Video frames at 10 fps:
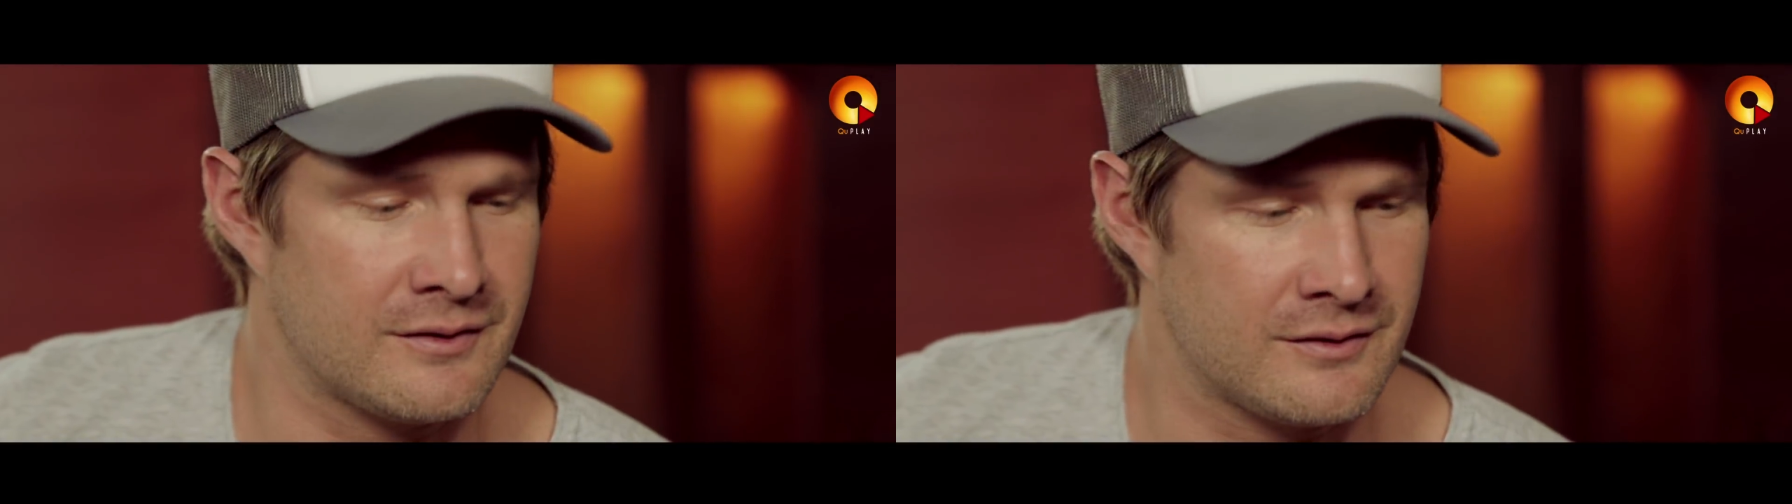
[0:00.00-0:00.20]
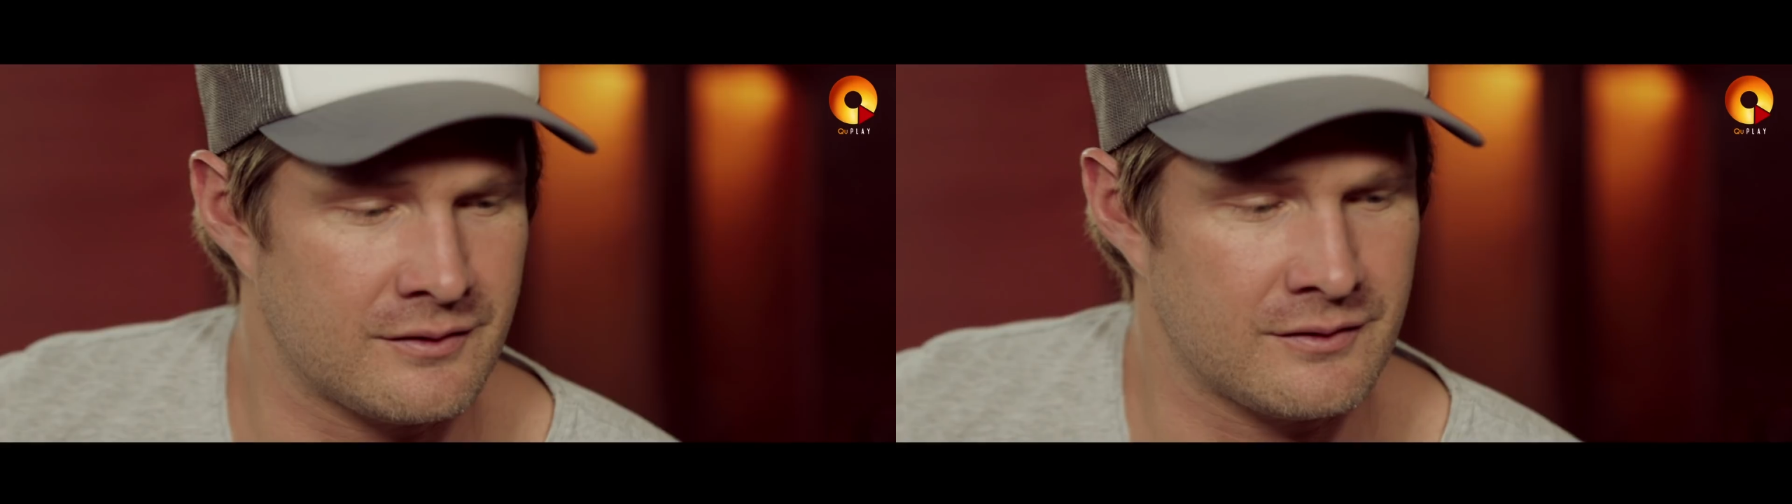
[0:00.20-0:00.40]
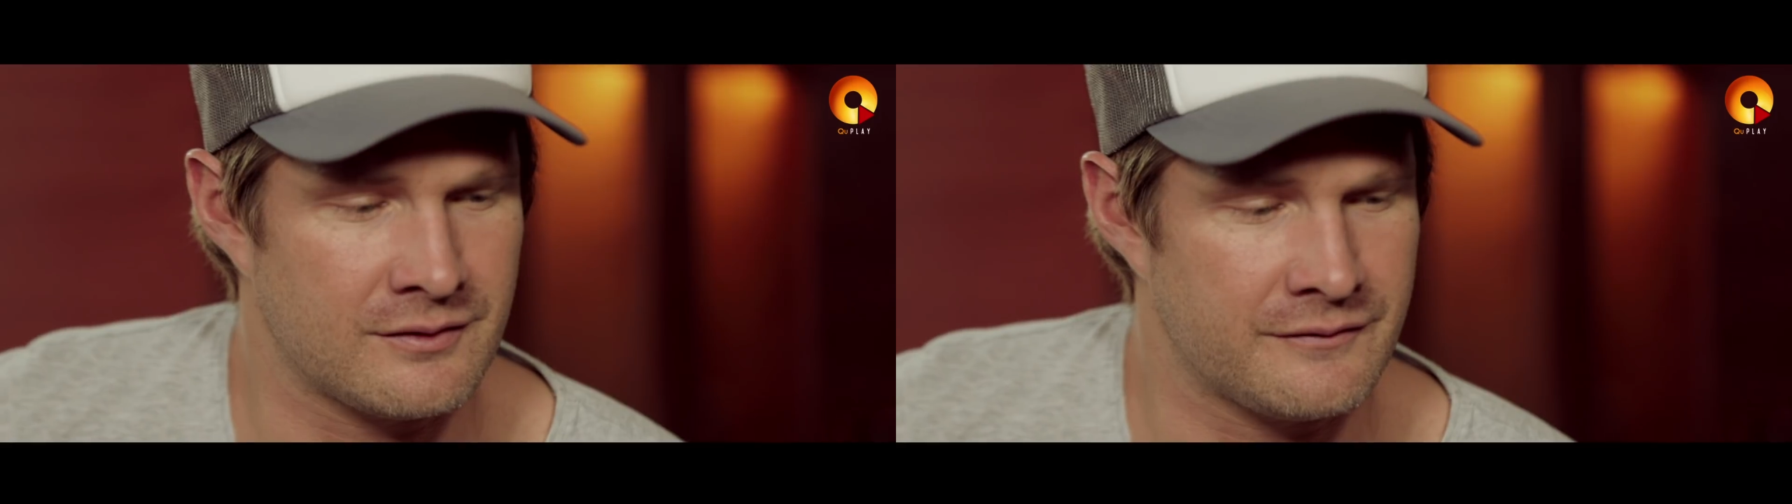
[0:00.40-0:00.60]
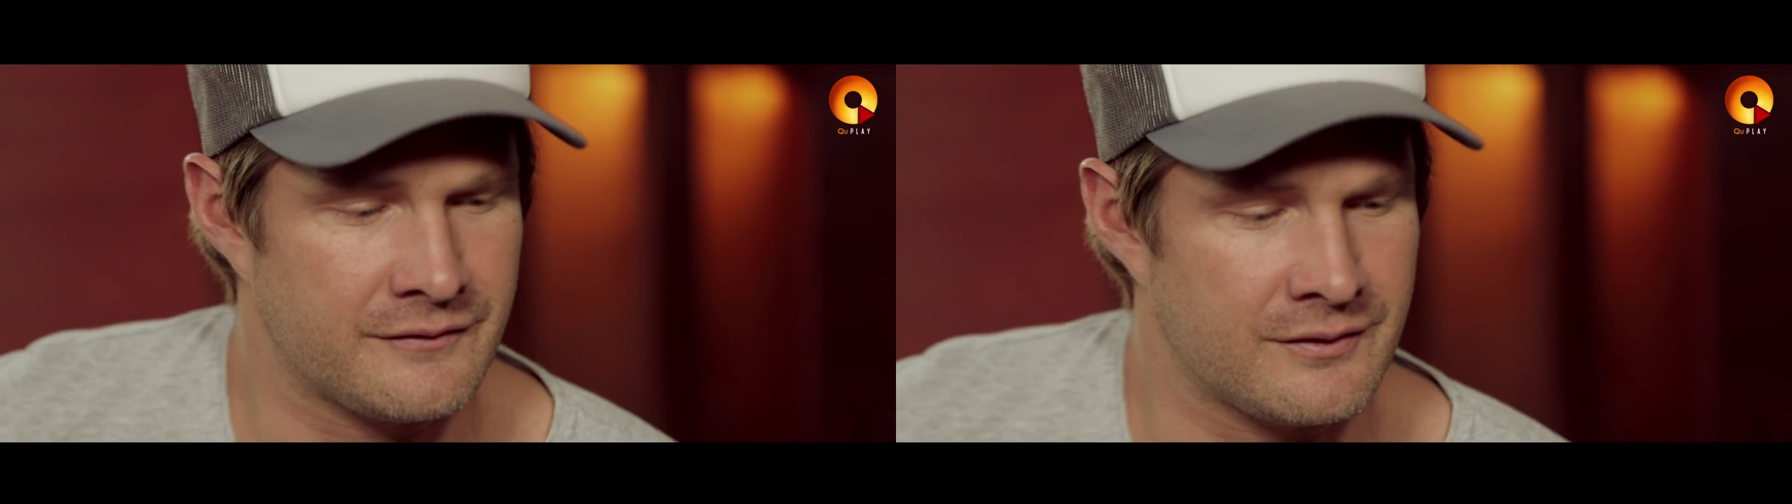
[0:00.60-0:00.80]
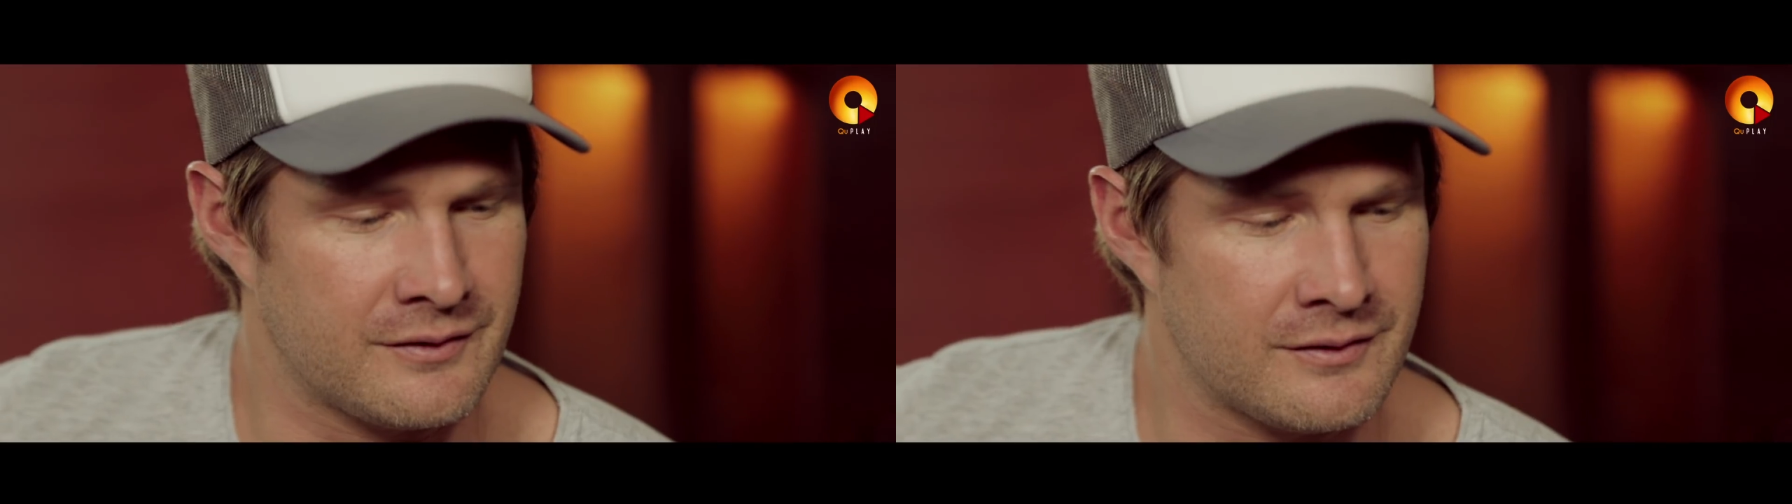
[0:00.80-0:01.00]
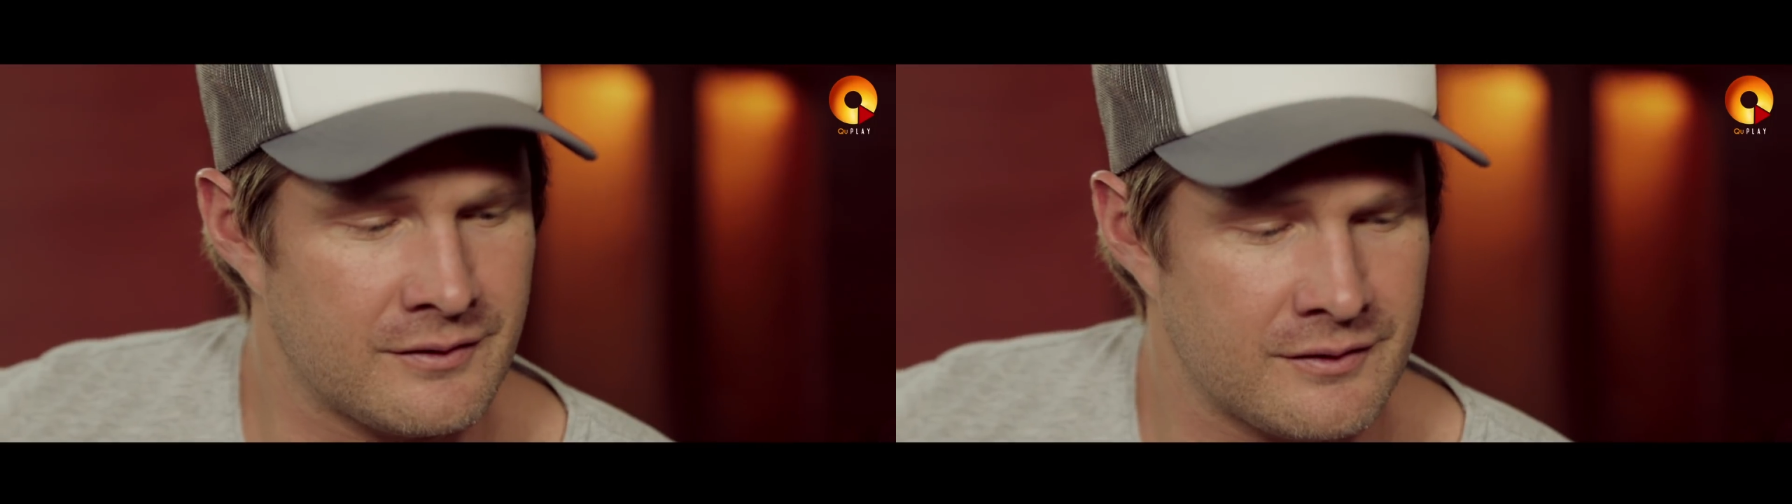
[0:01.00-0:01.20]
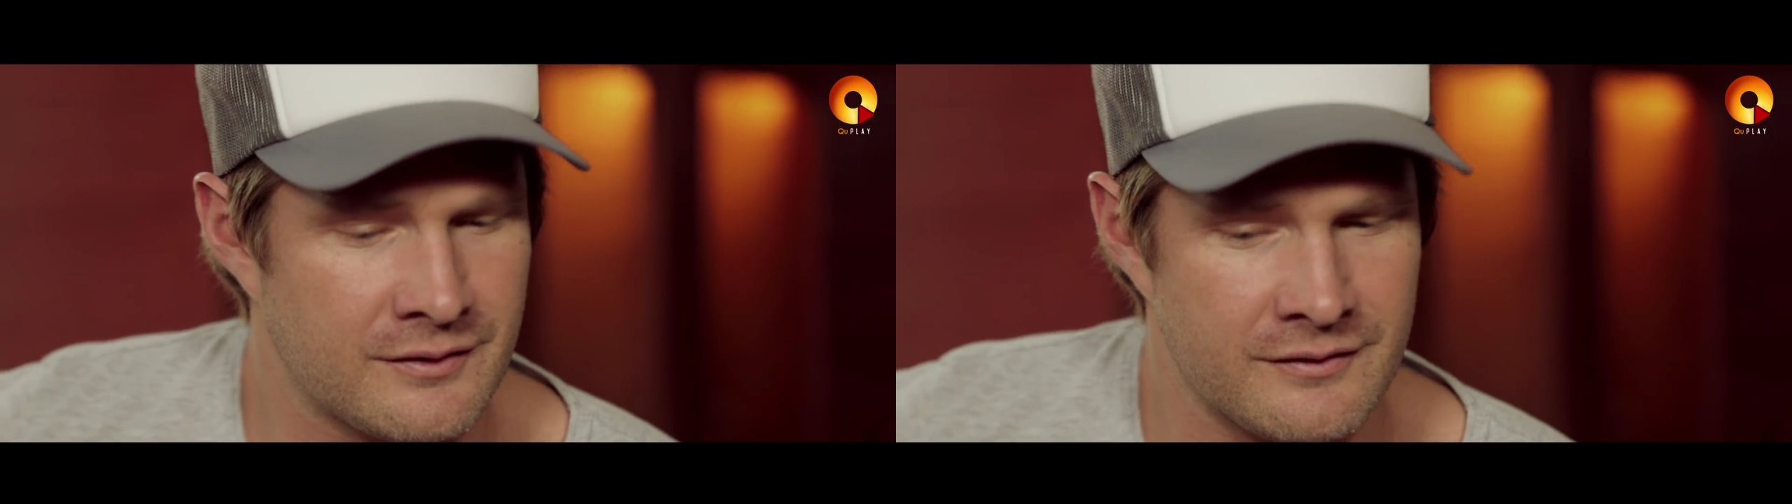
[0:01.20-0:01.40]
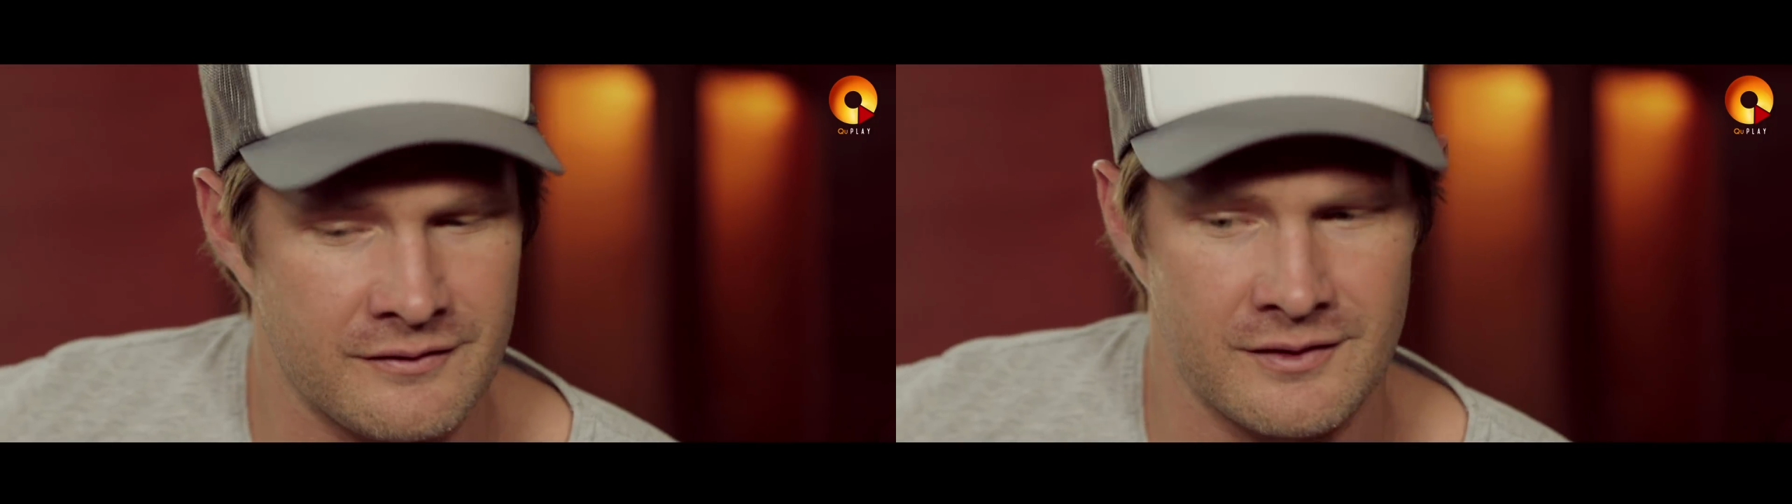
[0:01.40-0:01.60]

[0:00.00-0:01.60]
your face.